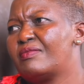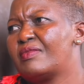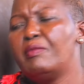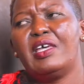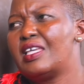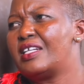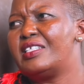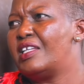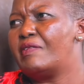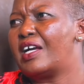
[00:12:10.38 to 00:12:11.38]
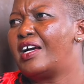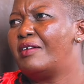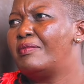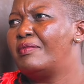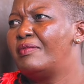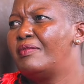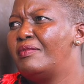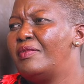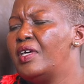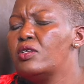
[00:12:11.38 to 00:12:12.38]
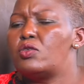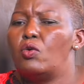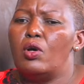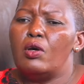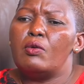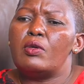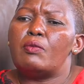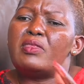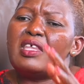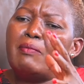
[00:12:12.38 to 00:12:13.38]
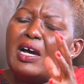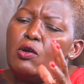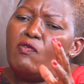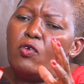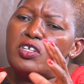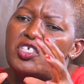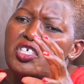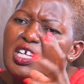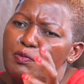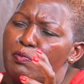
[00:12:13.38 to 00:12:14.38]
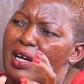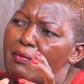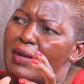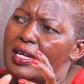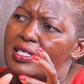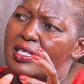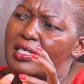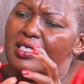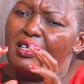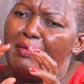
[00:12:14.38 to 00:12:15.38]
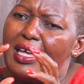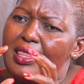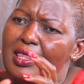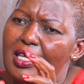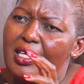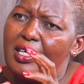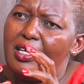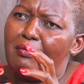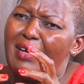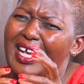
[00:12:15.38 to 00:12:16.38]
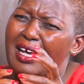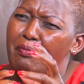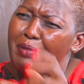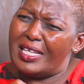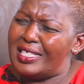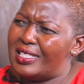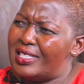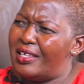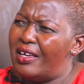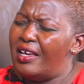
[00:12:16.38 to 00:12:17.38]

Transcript: May that day never come. So the man of God shaped my mind setting, my thinking, my capacity.